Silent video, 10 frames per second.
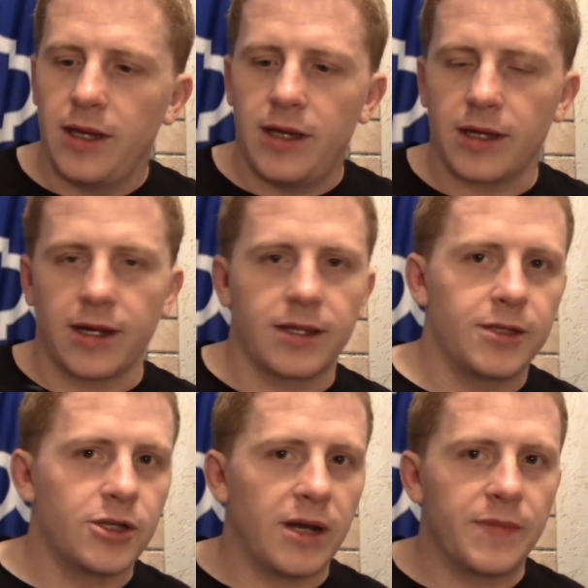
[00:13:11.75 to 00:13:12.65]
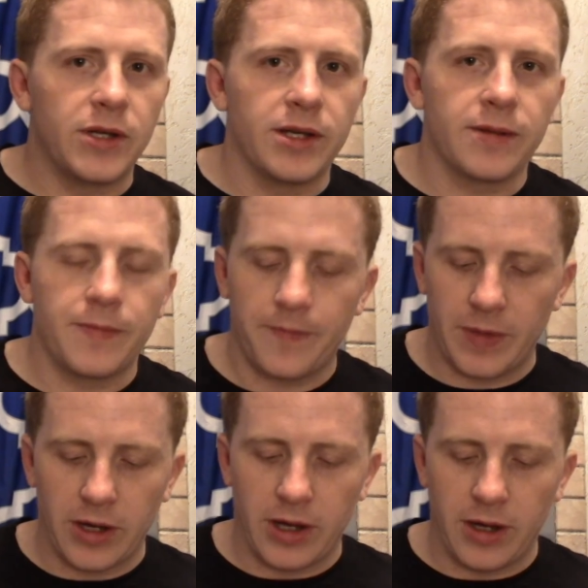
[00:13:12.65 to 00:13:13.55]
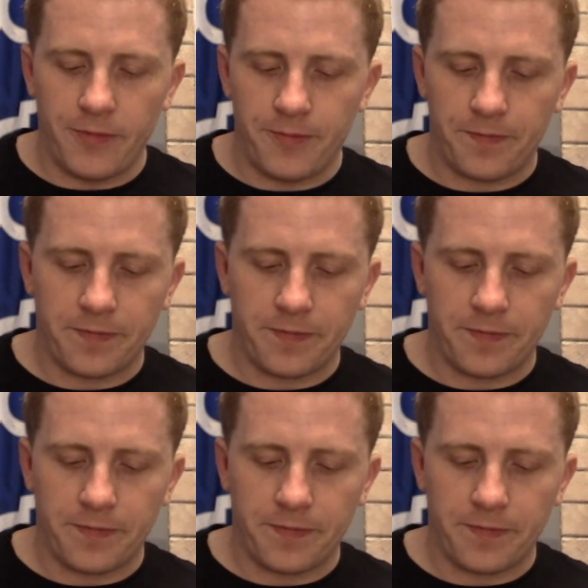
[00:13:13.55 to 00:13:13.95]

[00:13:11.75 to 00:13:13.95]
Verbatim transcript: It got the job done. Um,